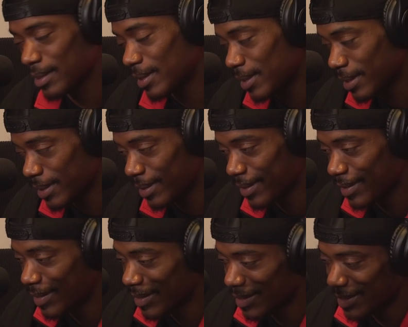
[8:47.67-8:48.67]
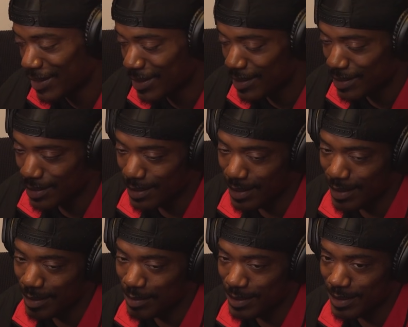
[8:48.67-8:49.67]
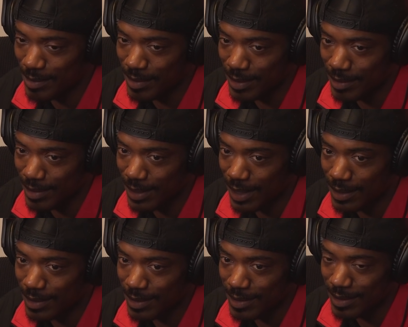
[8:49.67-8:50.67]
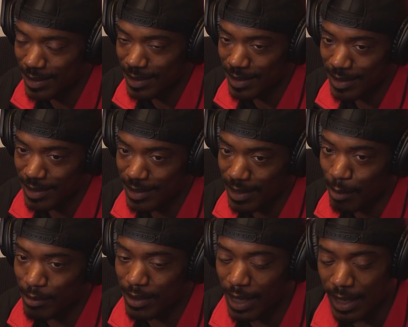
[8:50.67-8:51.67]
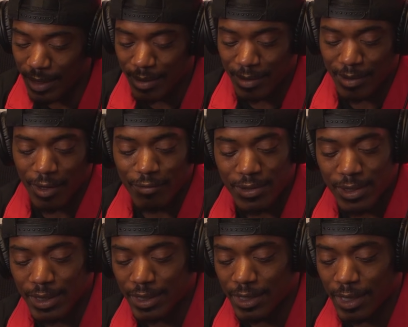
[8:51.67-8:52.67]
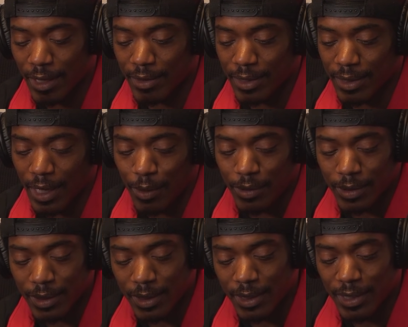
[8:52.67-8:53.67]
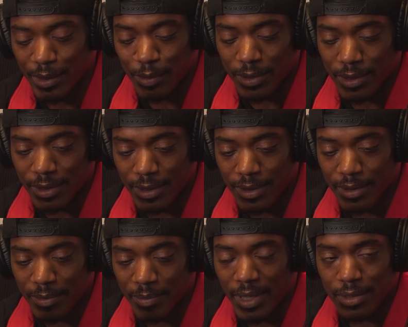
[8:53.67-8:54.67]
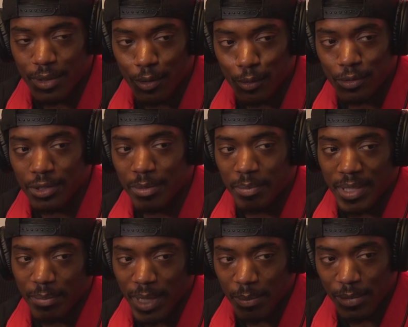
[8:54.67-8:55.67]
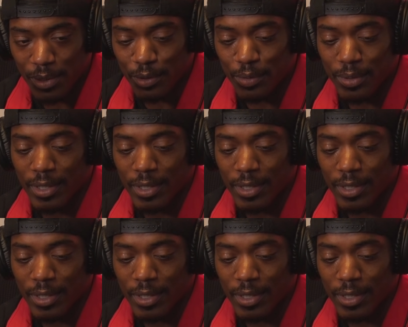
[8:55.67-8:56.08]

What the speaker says: Like, so yeah, it was nice. That was like, obviously, shout out to Dawud. He was man's coach, Big Bad Blue.